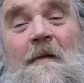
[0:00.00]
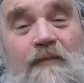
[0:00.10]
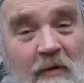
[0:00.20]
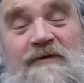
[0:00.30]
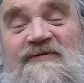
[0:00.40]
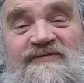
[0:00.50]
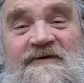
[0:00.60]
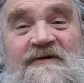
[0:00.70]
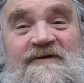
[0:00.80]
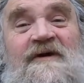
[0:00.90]

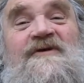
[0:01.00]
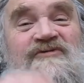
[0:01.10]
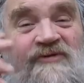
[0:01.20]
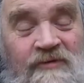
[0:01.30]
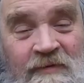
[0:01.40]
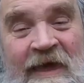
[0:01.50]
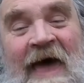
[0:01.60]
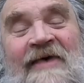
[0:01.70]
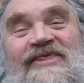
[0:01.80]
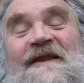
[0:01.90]
Protestant to
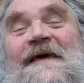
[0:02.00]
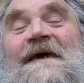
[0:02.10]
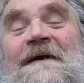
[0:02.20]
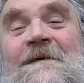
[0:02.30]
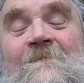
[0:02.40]
Catholic.